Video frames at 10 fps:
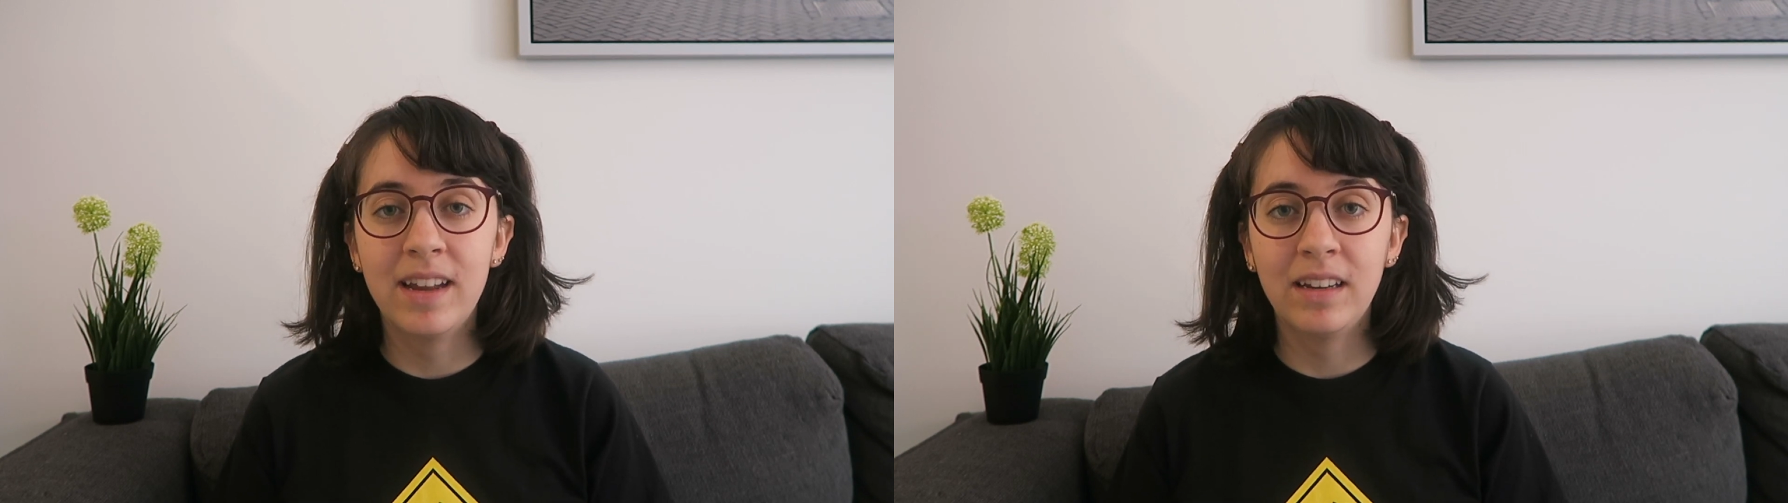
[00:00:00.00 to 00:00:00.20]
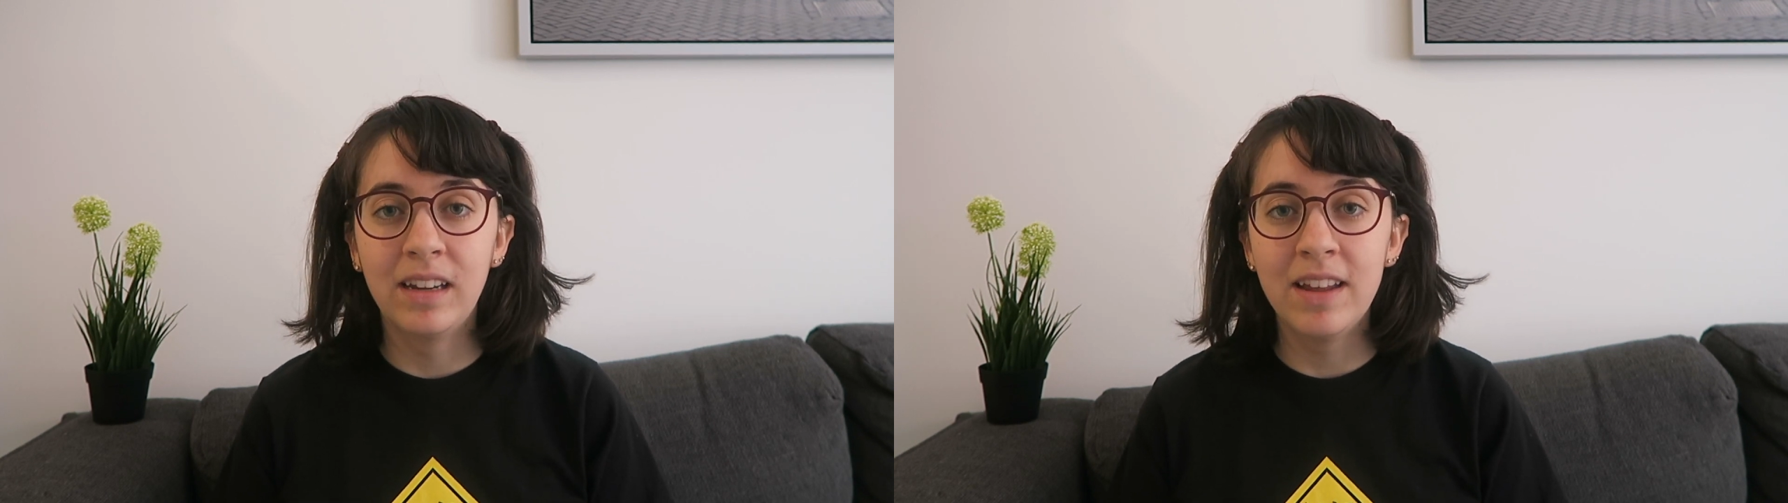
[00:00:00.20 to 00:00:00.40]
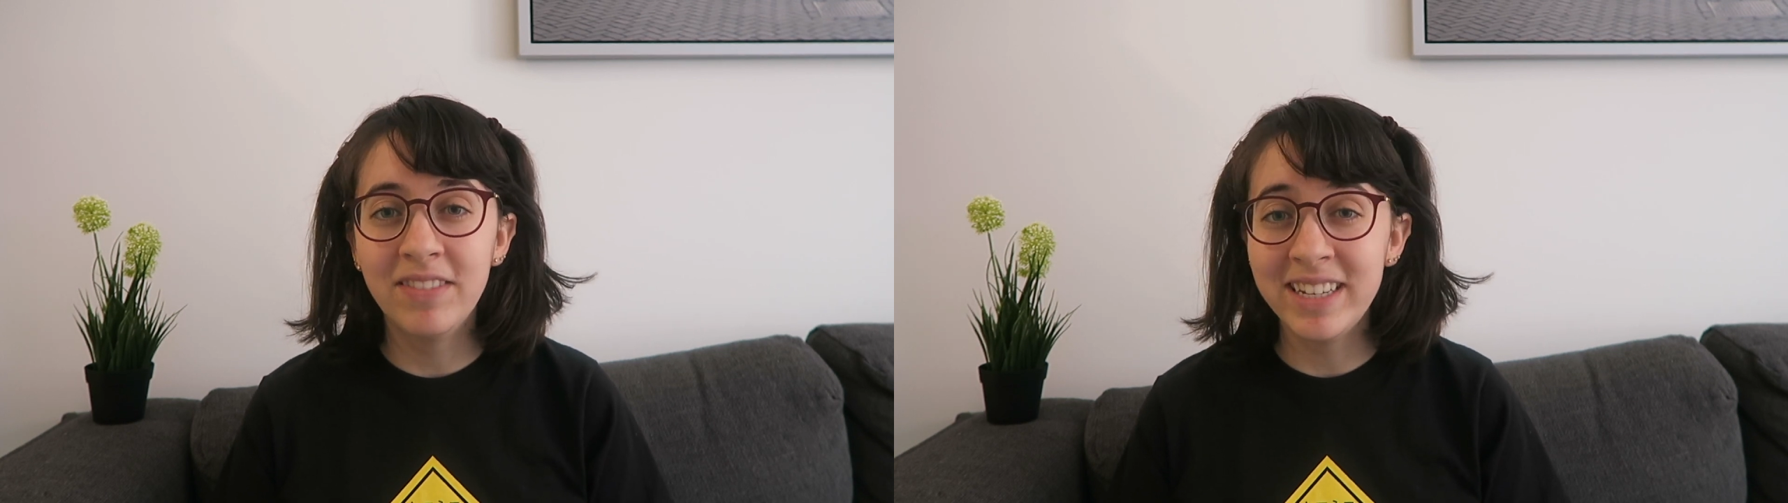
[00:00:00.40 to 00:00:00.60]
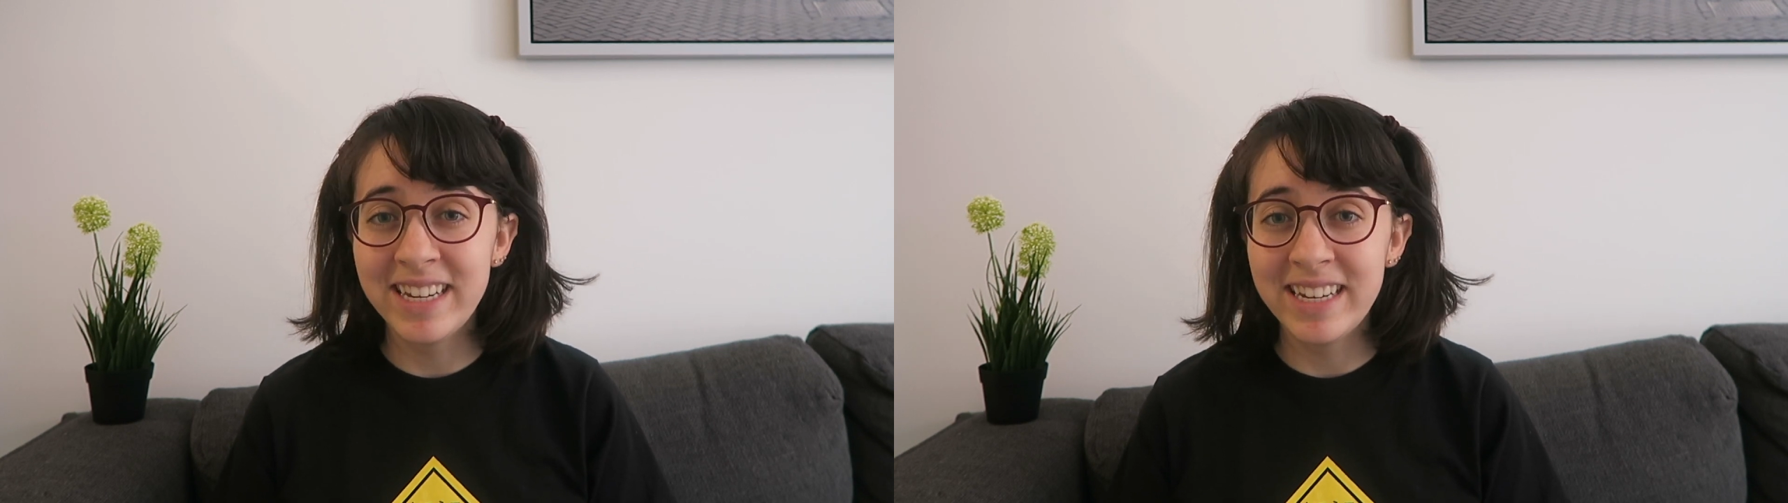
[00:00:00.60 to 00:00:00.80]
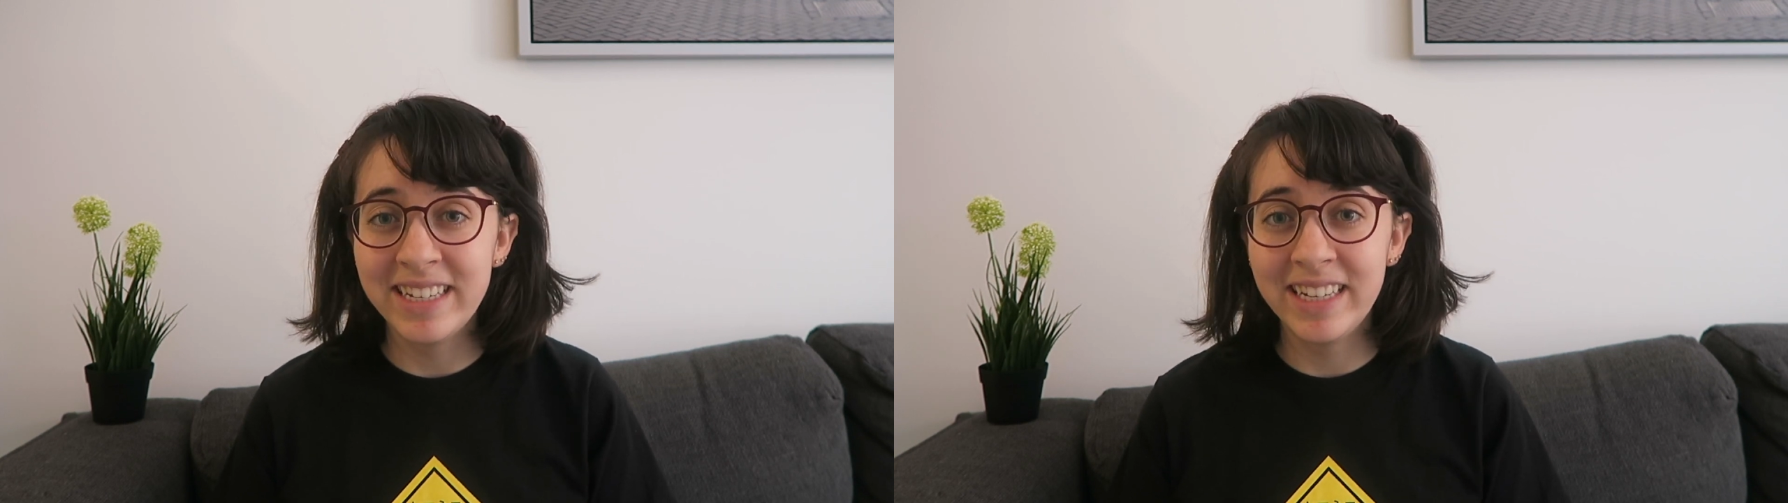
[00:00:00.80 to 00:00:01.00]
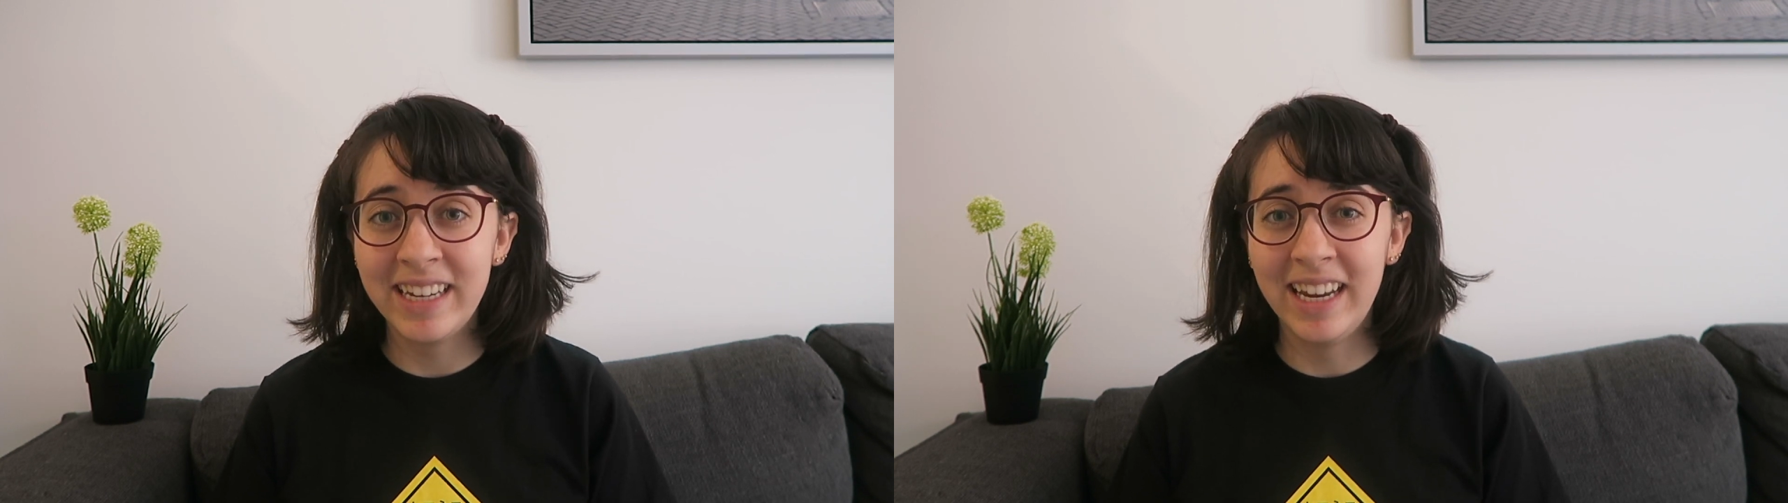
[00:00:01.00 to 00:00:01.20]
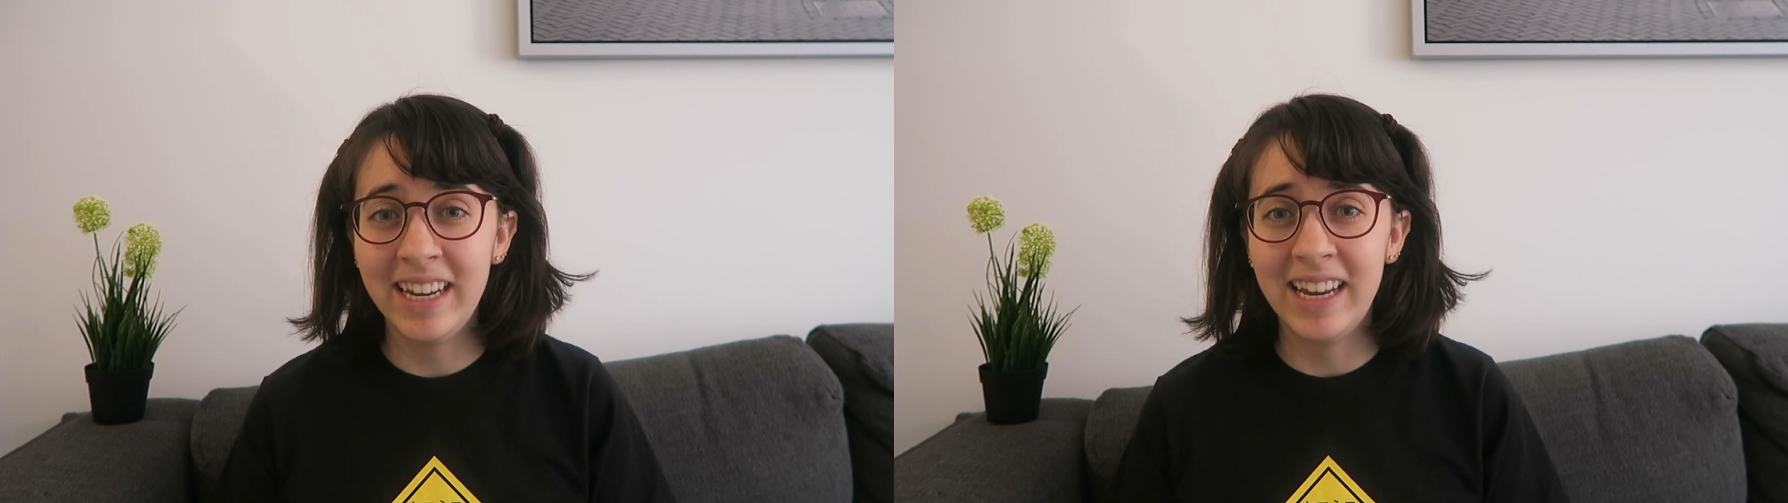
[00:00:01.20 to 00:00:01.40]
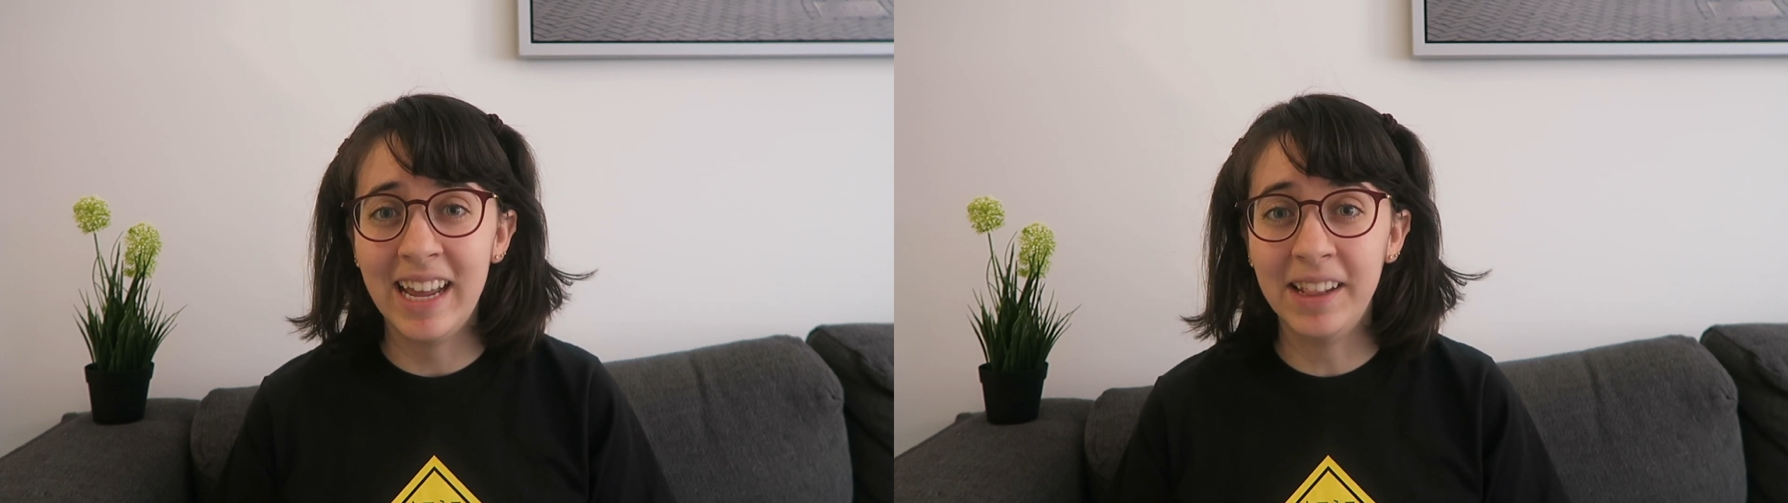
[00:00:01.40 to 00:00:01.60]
and even teaching in